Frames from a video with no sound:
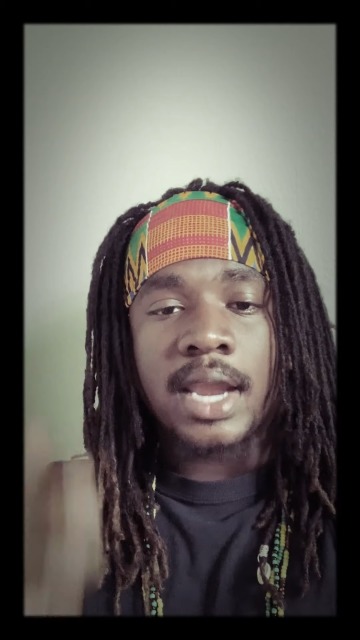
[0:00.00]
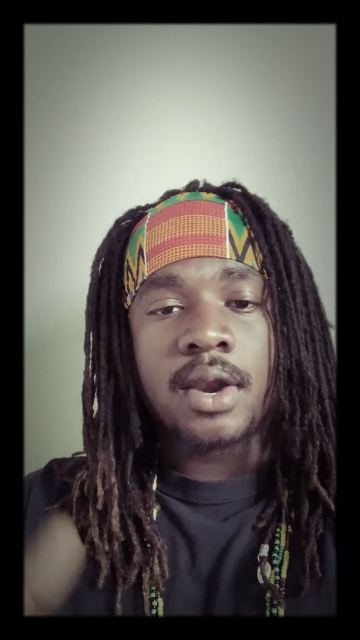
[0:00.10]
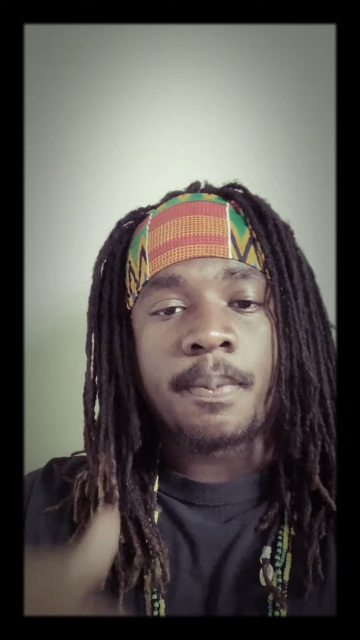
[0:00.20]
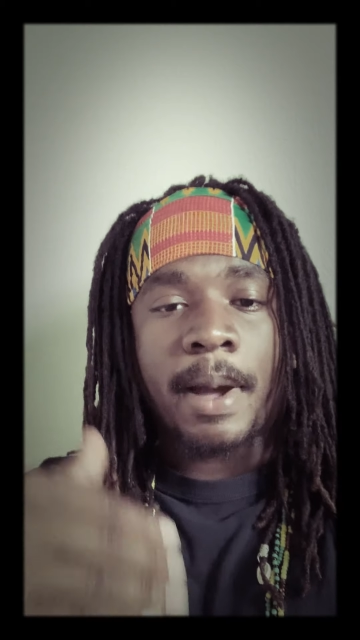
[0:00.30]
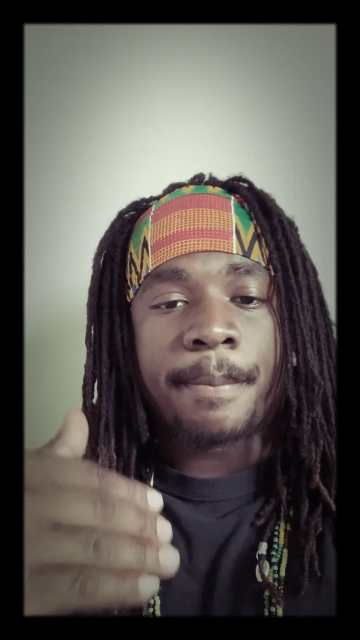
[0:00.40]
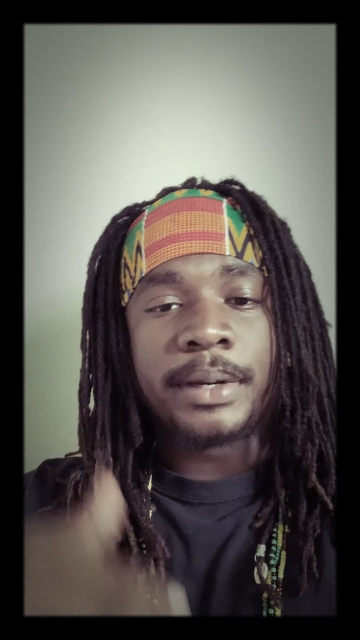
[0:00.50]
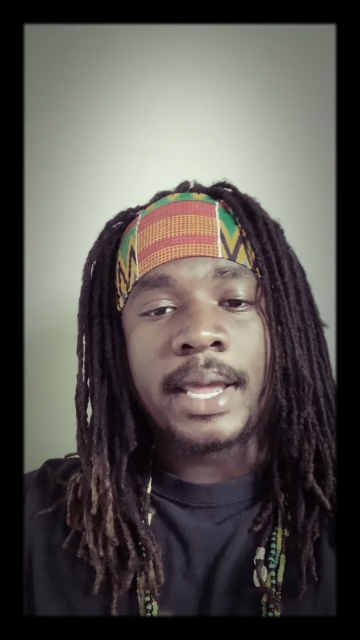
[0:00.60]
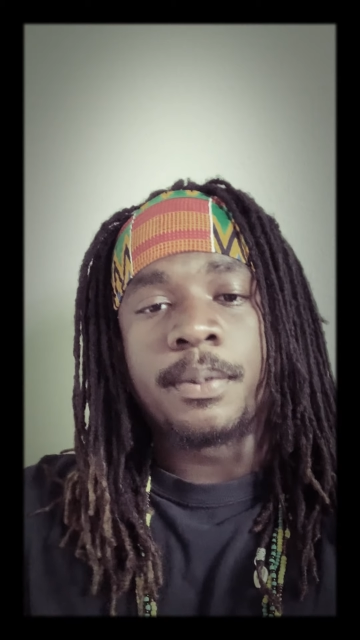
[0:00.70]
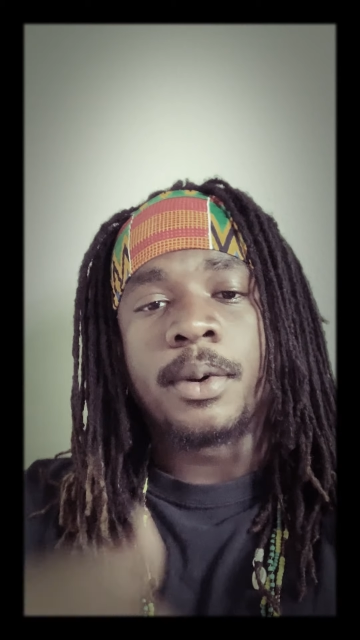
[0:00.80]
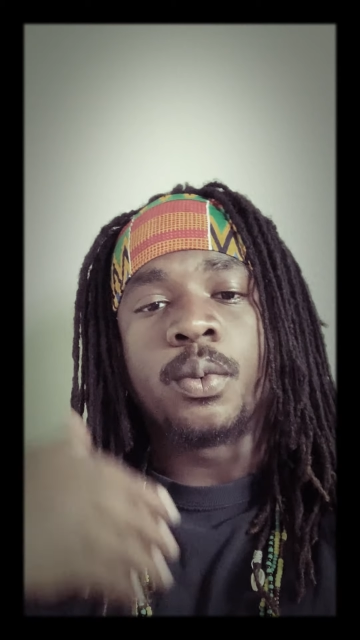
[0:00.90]
and Papa
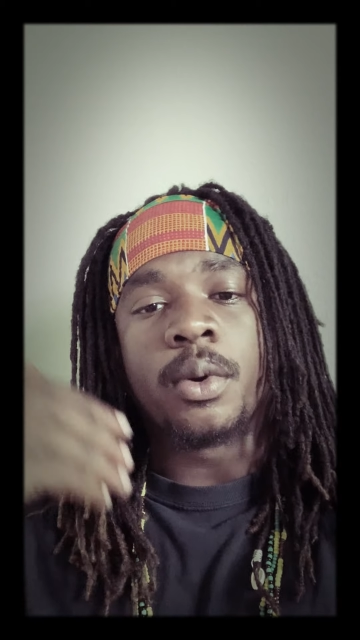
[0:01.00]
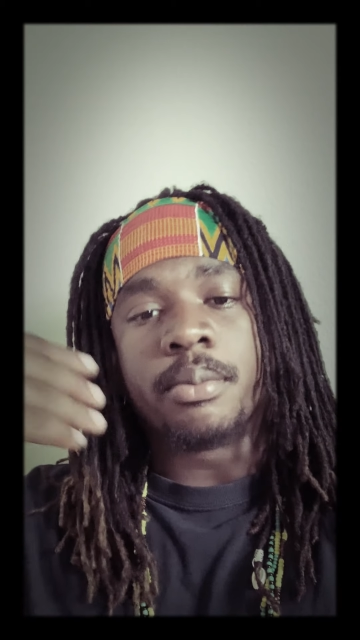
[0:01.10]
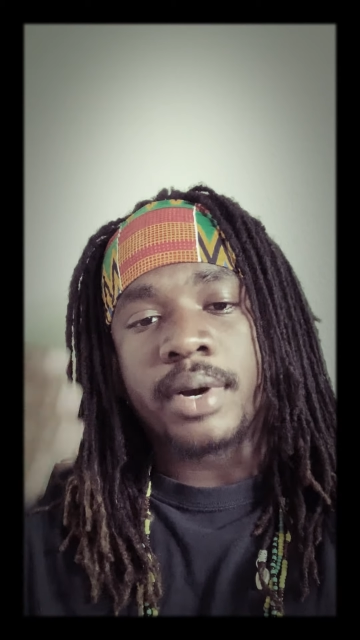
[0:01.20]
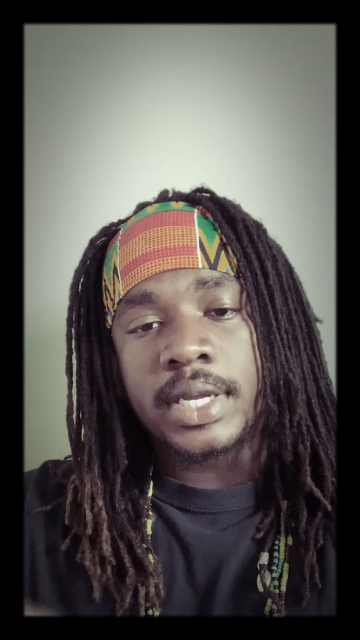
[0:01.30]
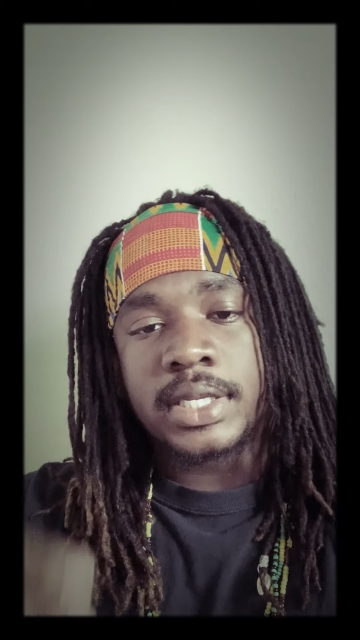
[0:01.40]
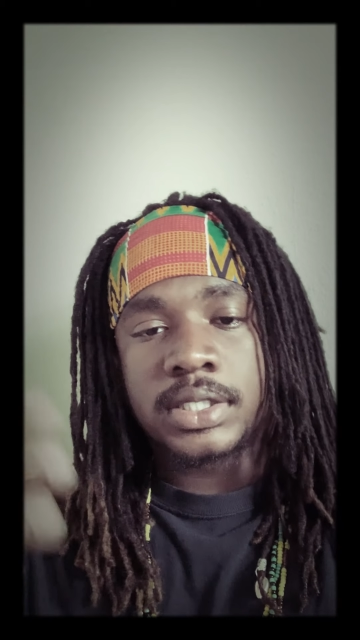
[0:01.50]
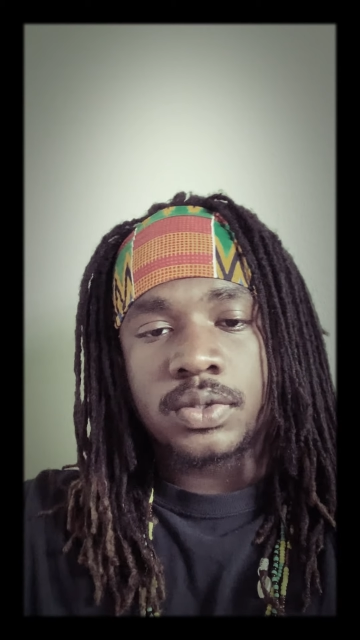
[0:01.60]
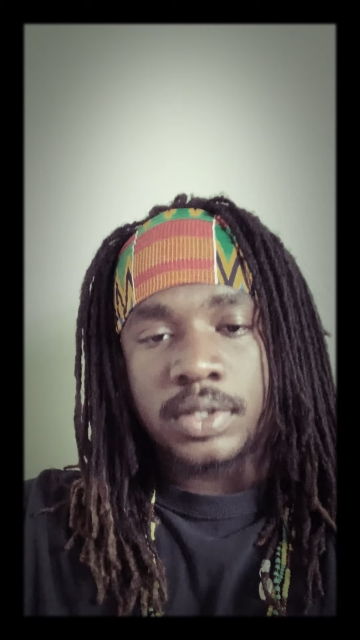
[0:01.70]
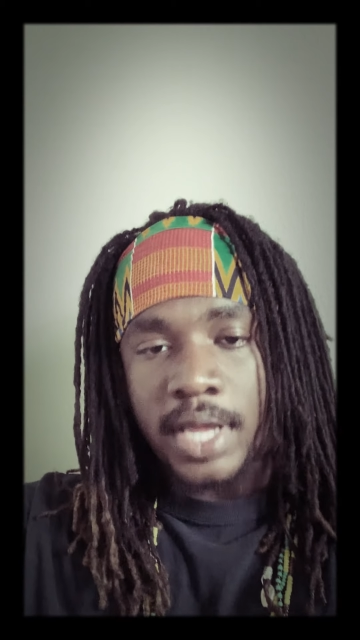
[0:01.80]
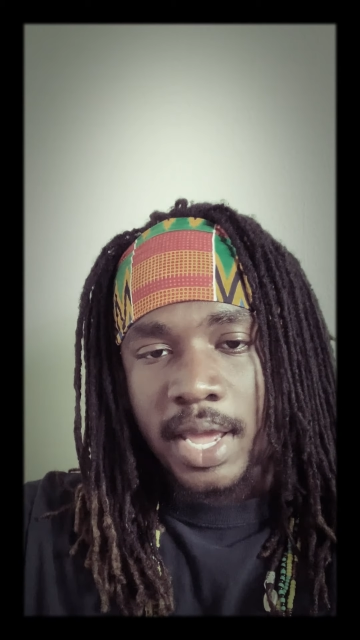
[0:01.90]
Legba will bring it
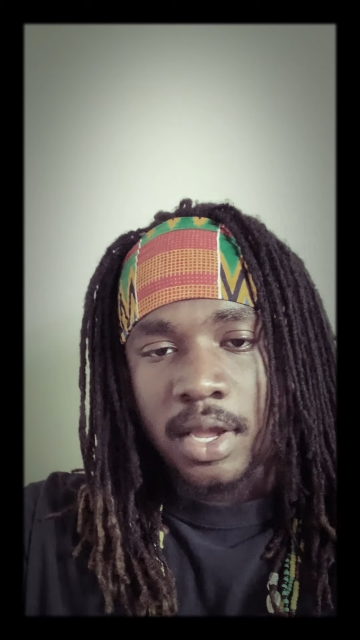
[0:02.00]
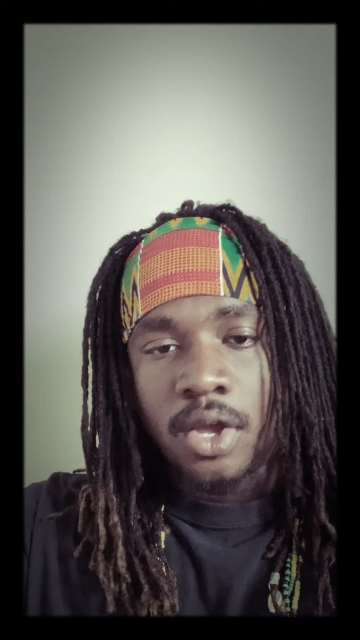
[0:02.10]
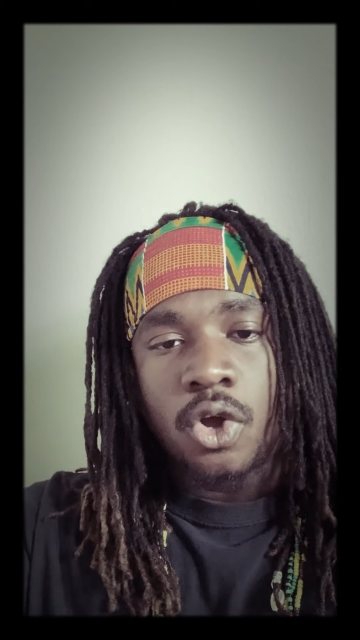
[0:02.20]
to that